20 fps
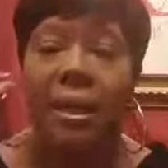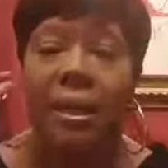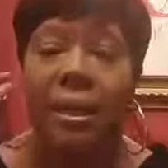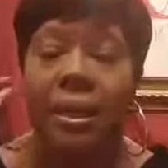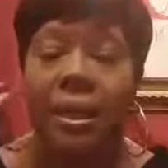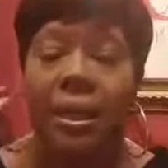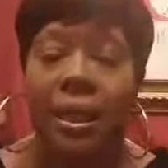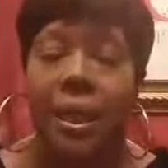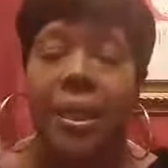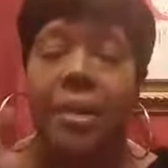
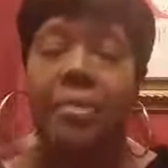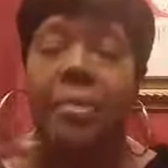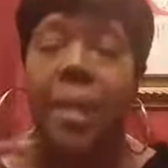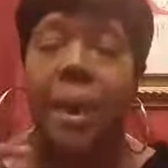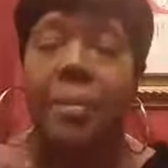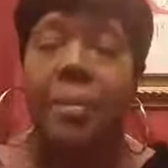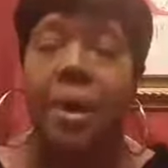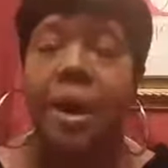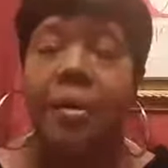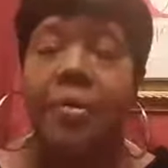to keep
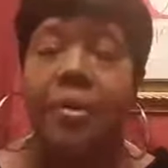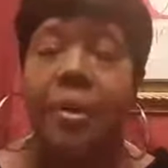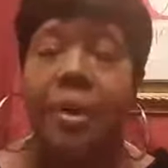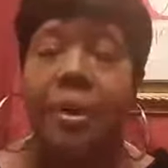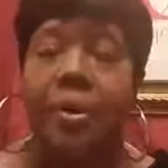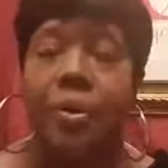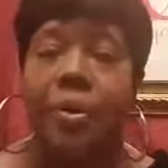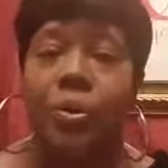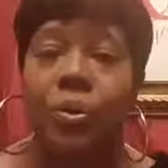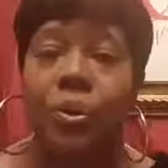my mouth
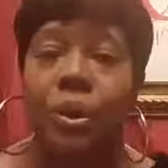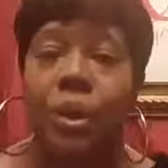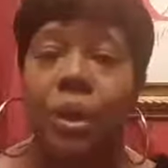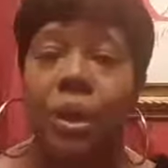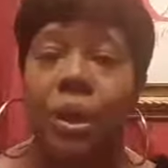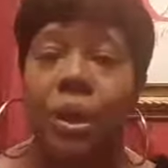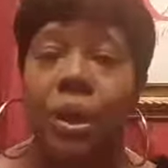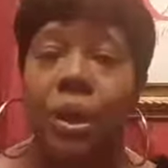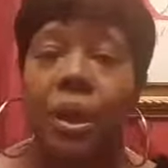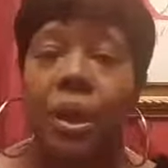closed,
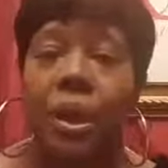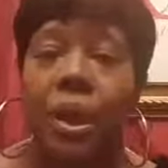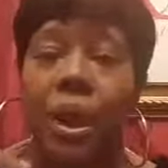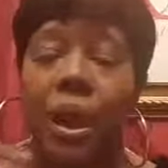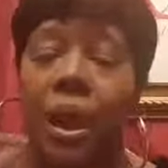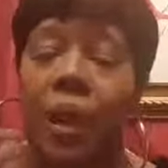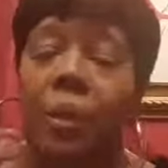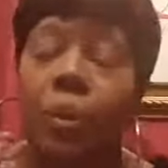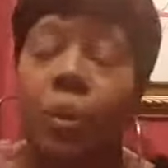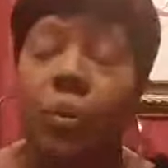
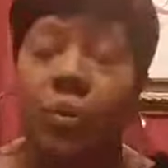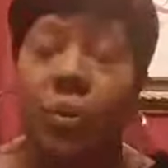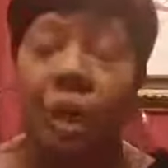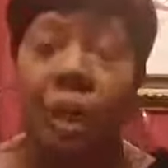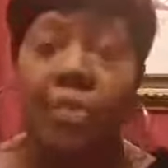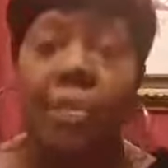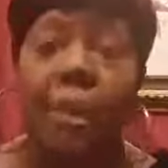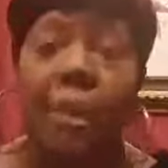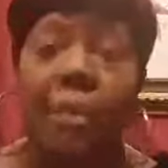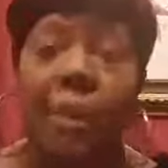he will
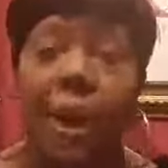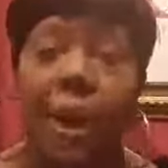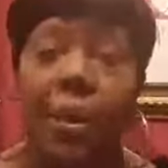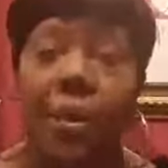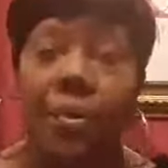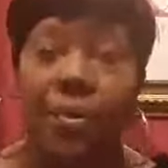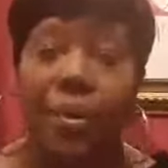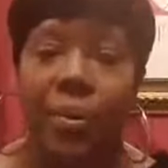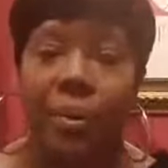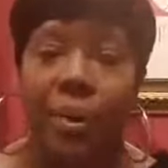fight my
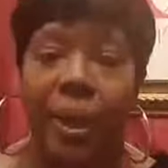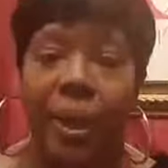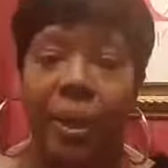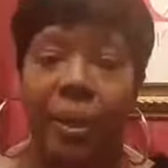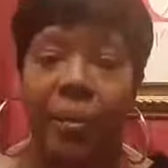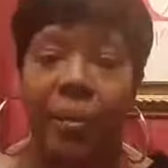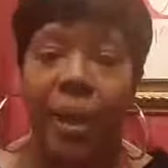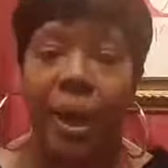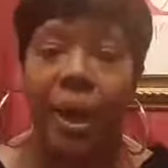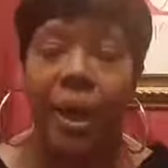battle for me,
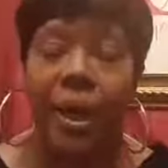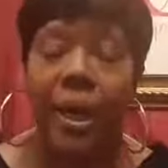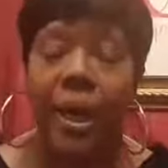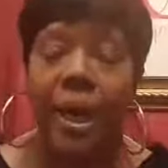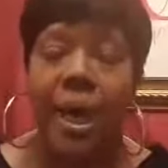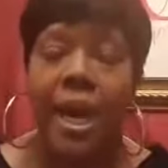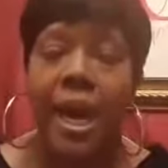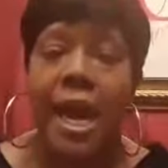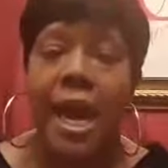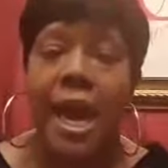right?
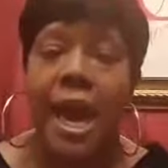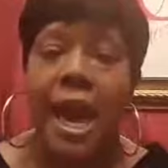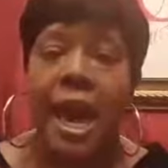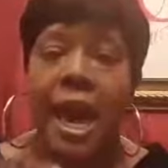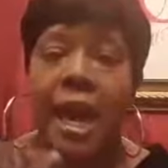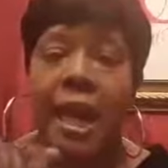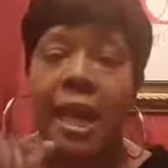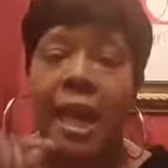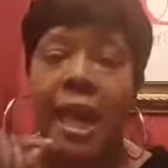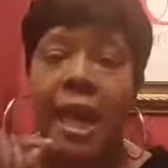
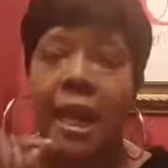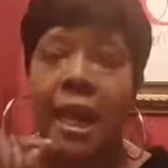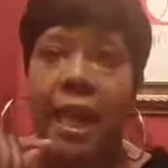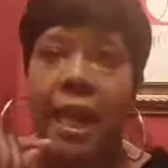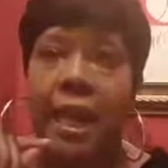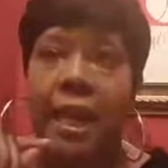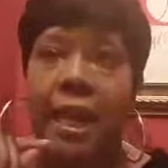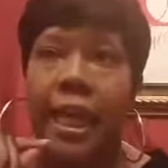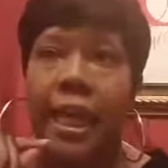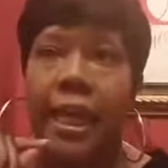
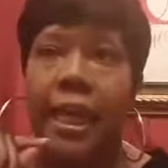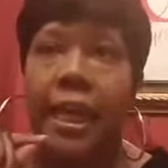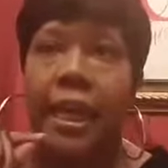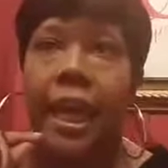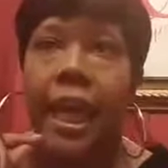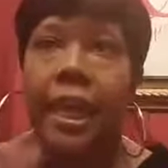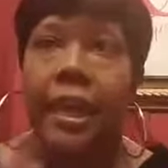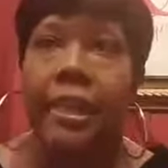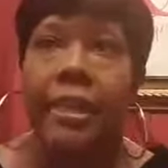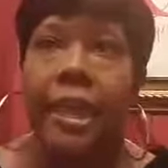And a
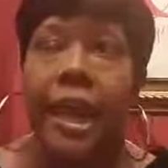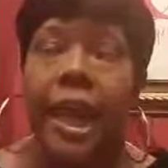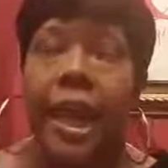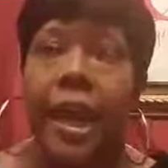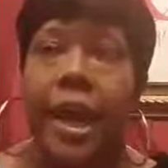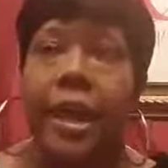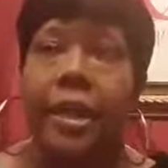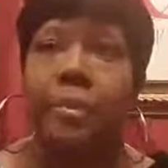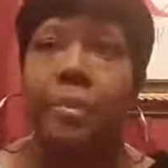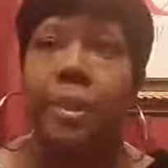lot of
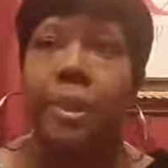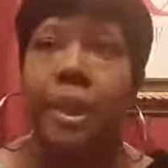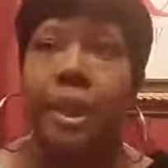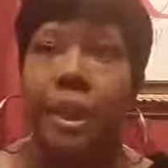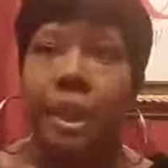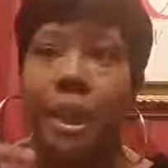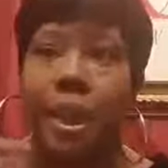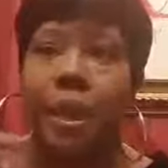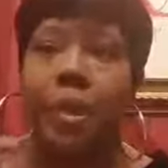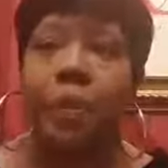times,
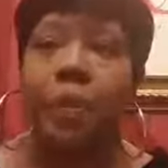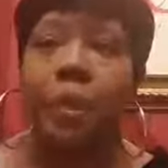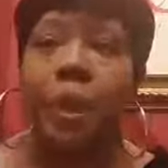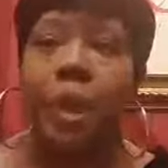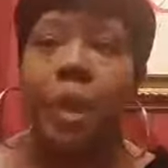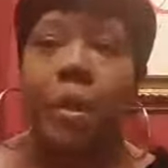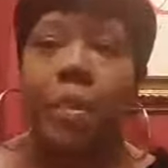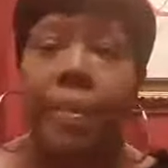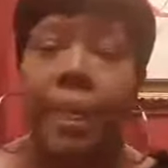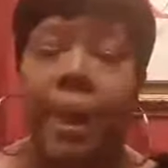Gil will
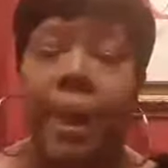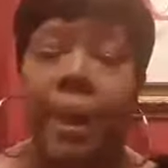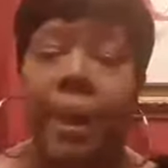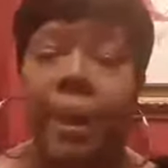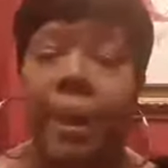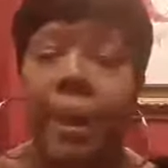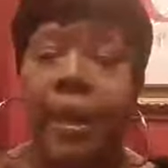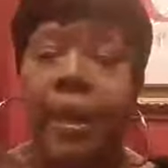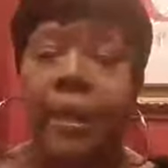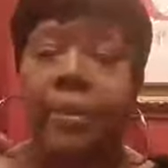come back
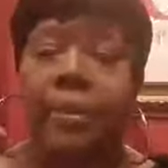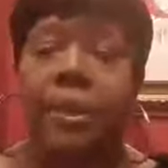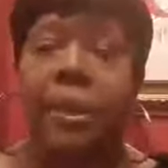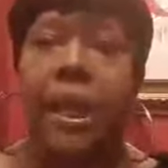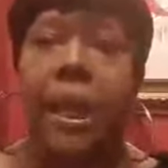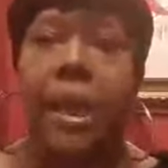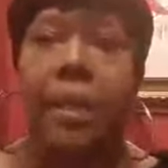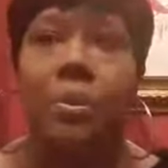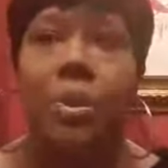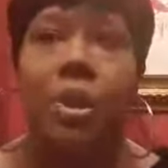and he'll
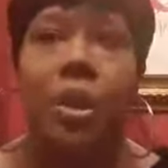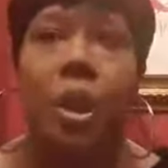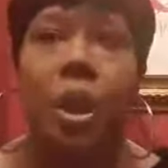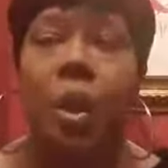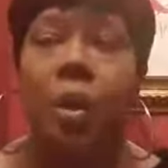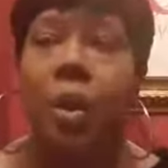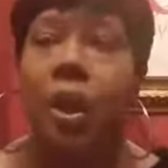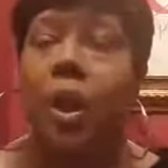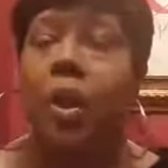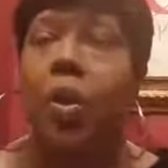say, I'm
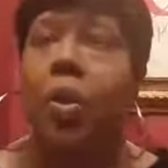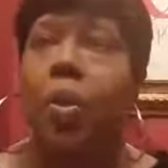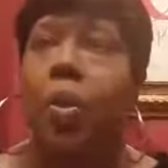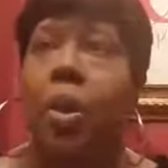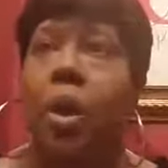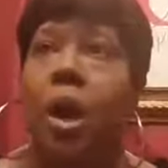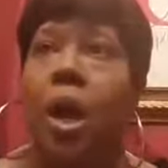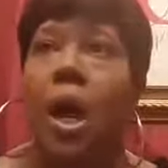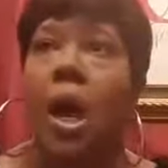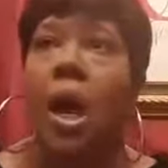sorry,
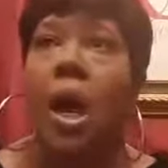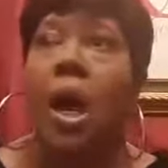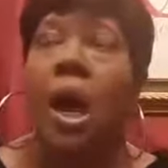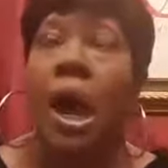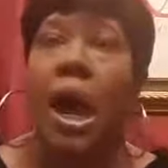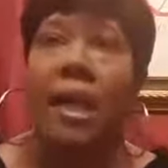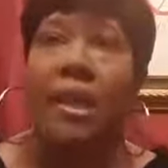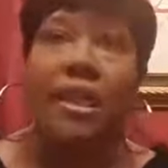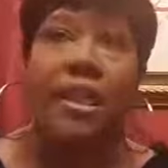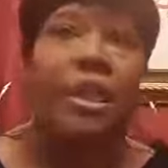or
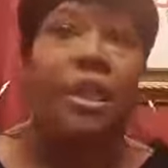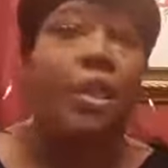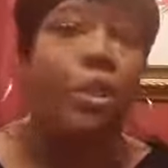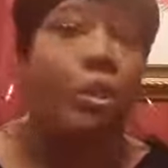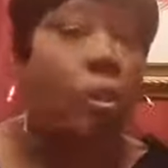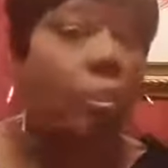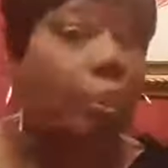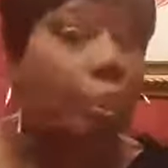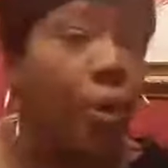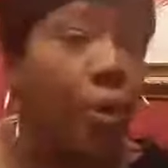I see
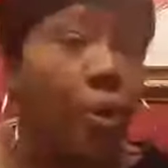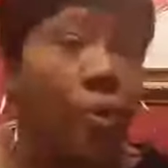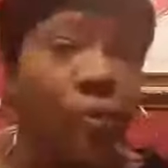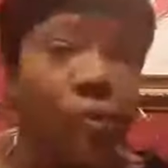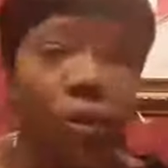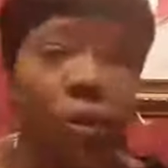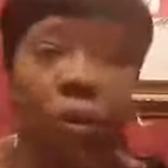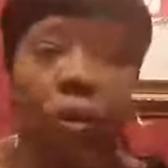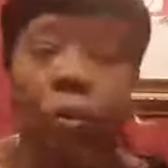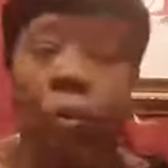your point of
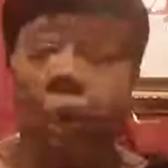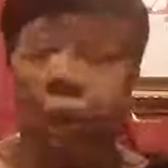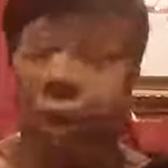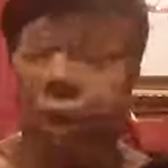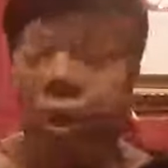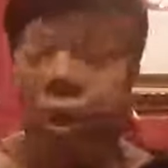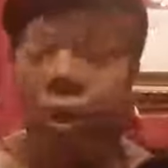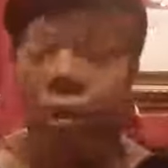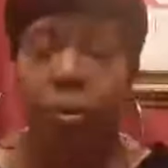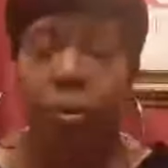view and
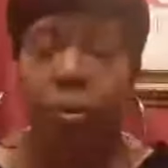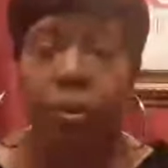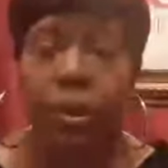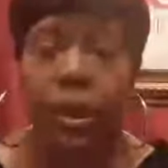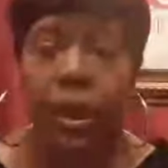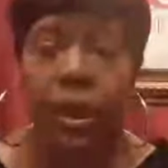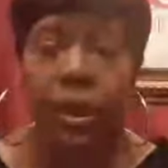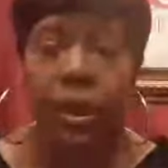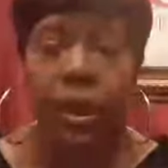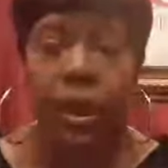all those
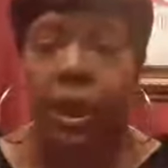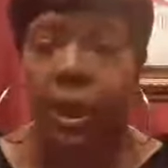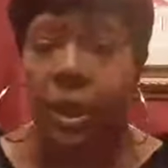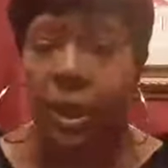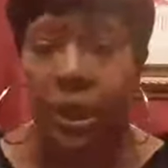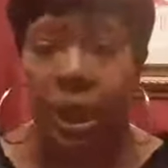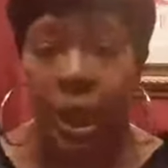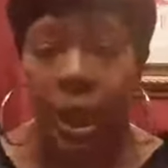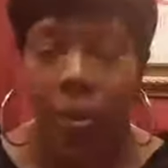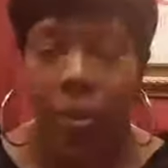kind of
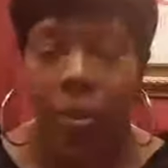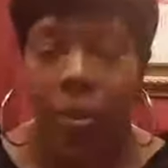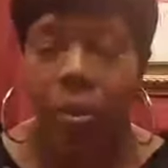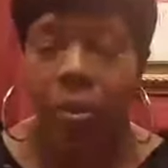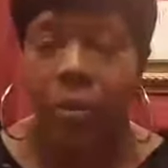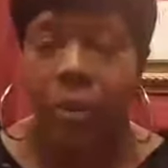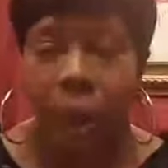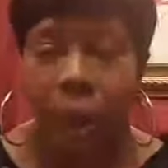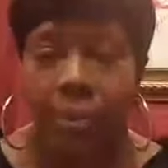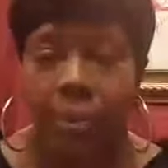things. Now,
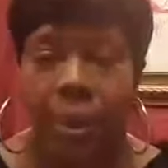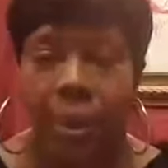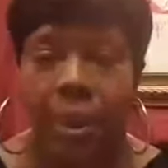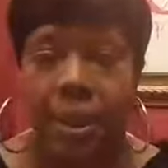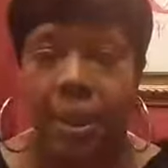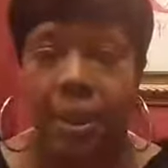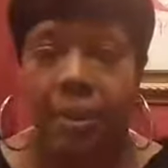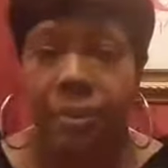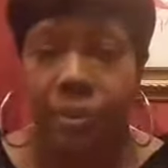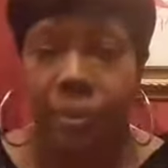do I
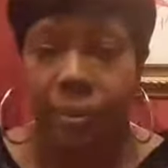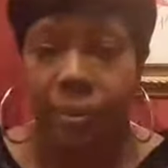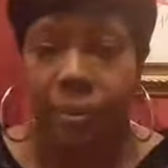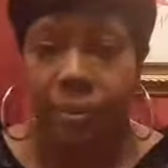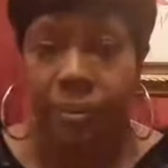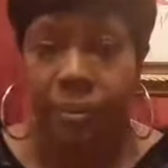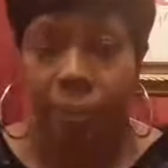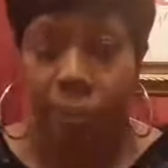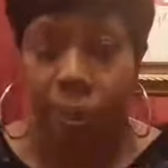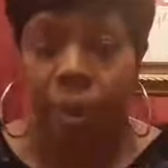miss it
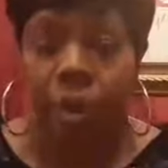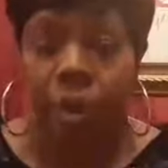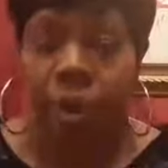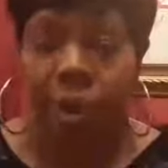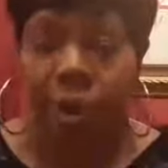more